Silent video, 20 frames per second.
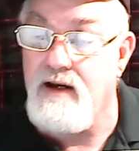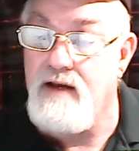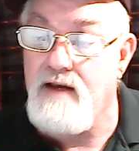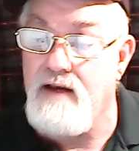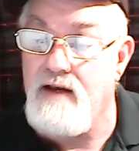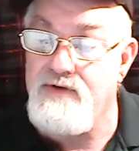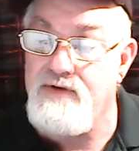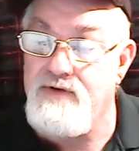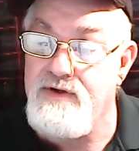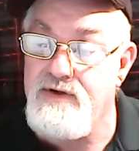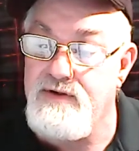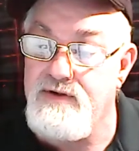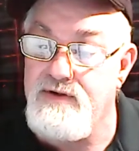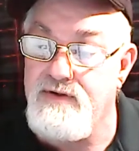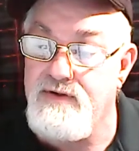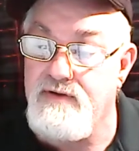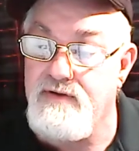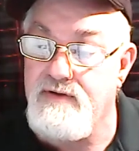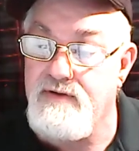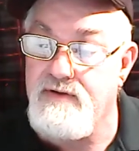She's
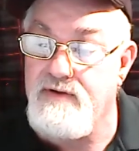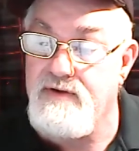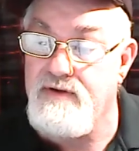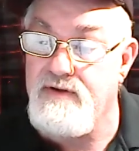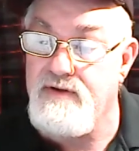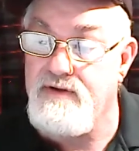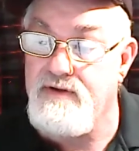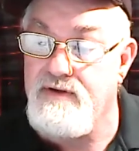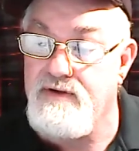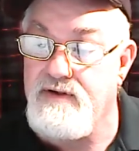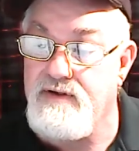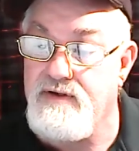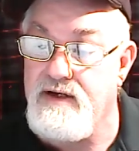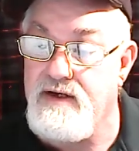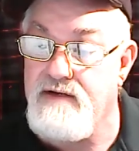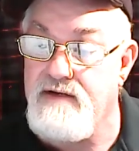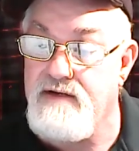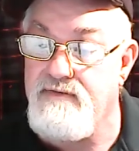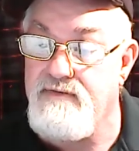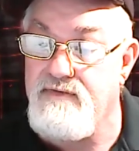just
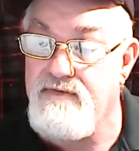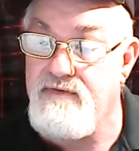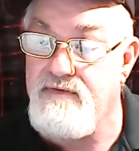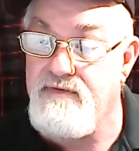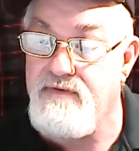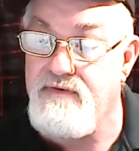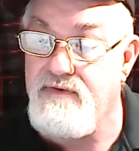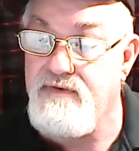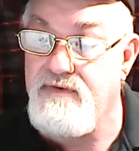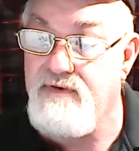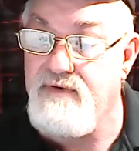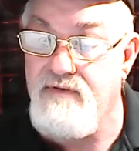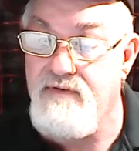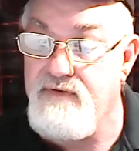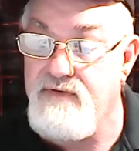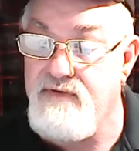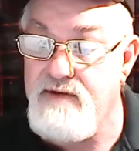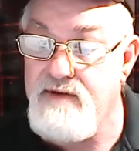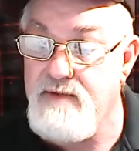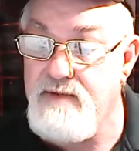don't
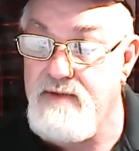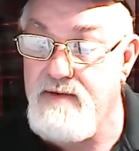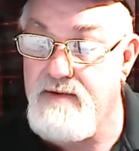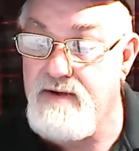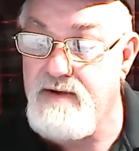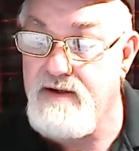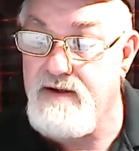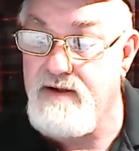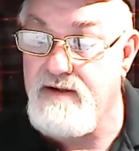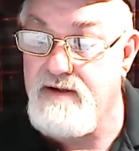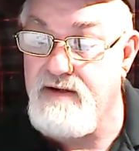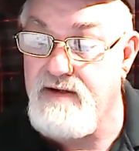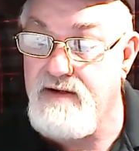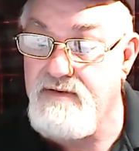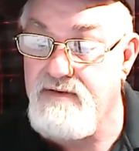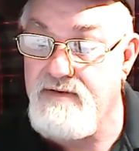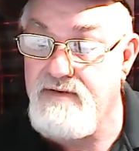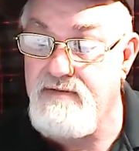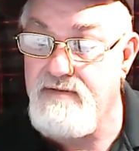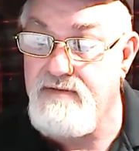feed me no more like they
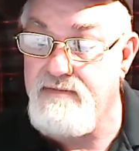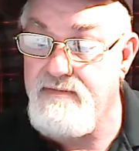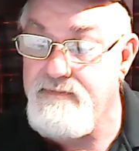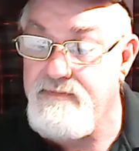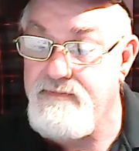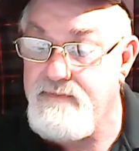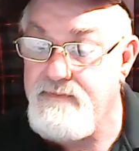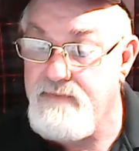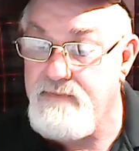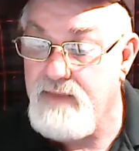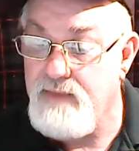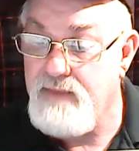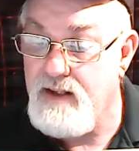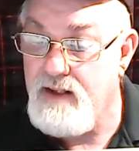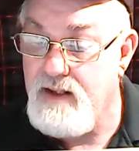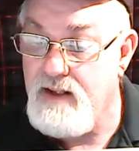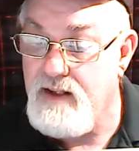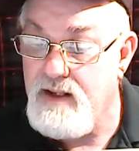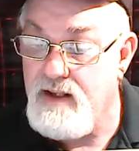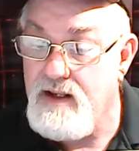used to.
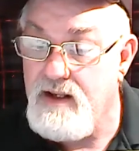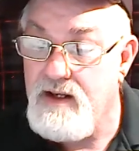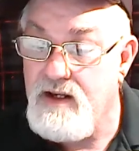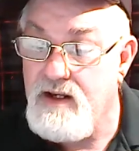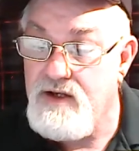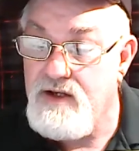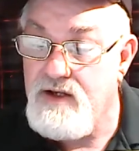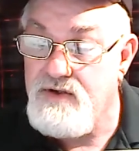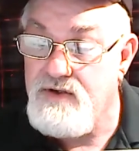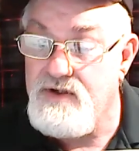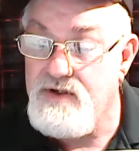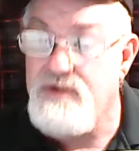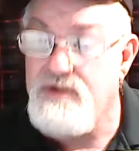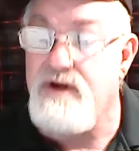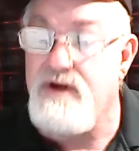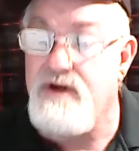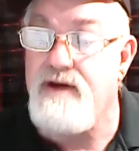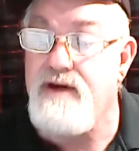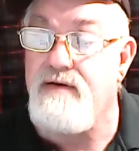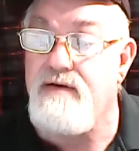She's
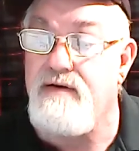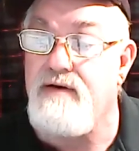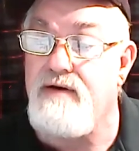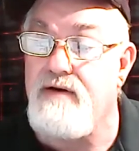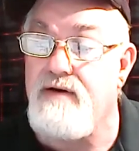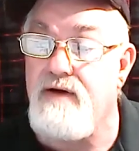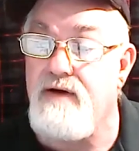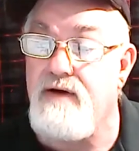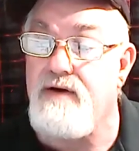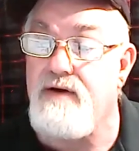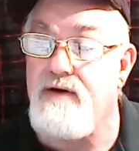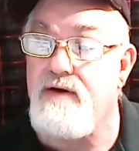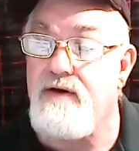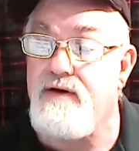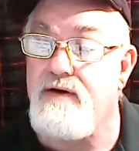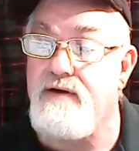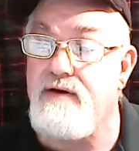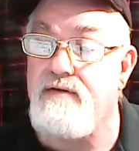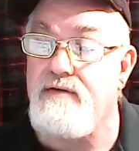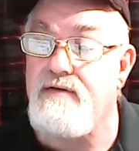gone out on
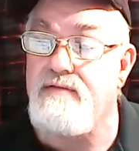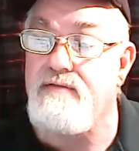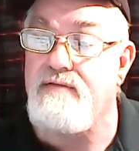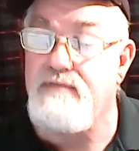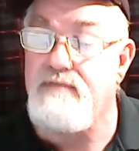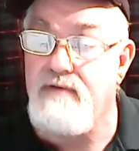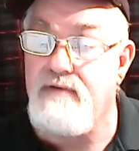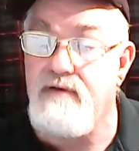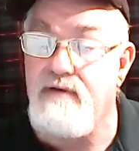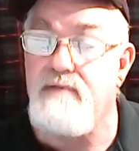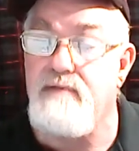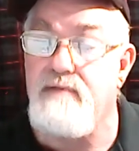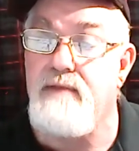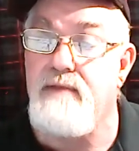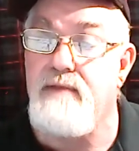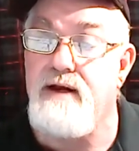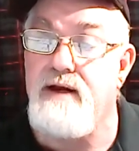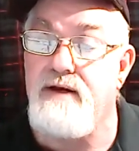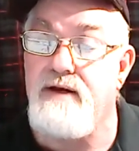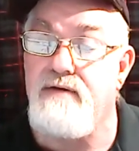a
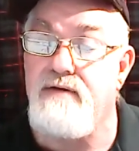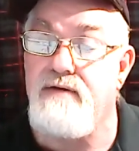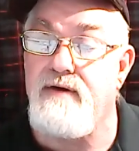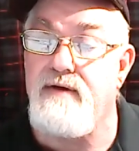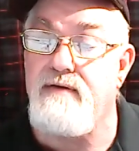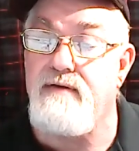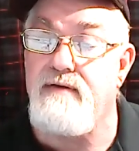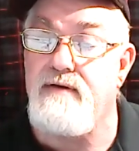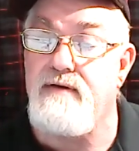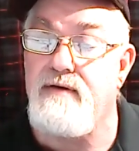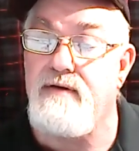merry-go-round,